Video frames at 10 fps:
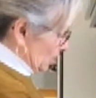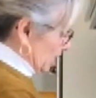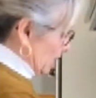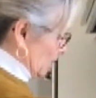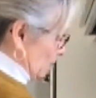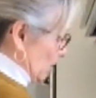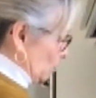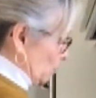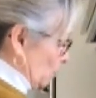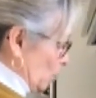at about
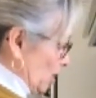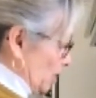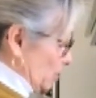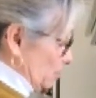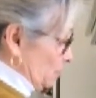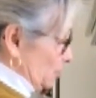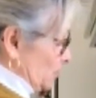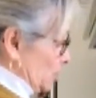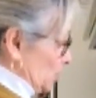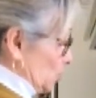
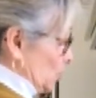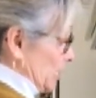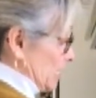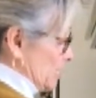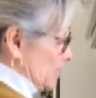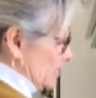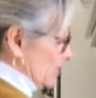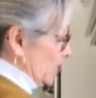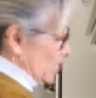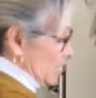450 degrees
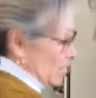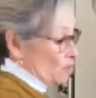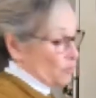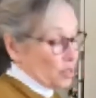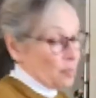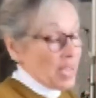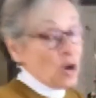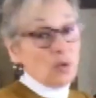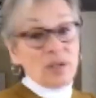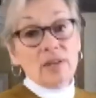for
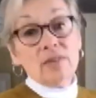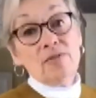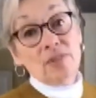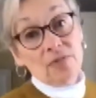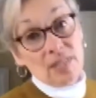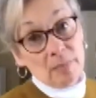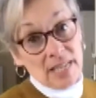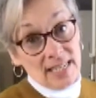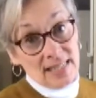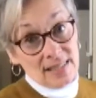about 50
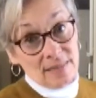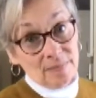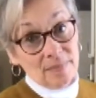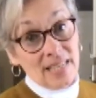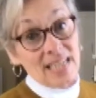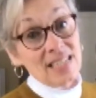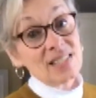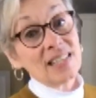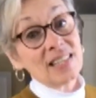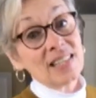minutes. That is
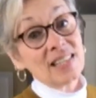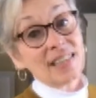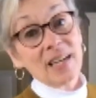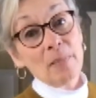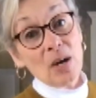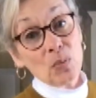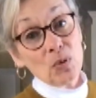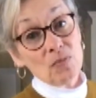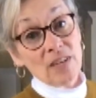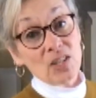the thing about
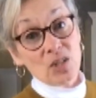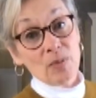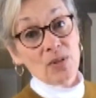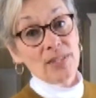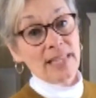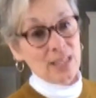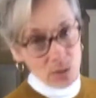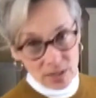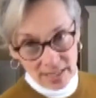root vegetables. They do take a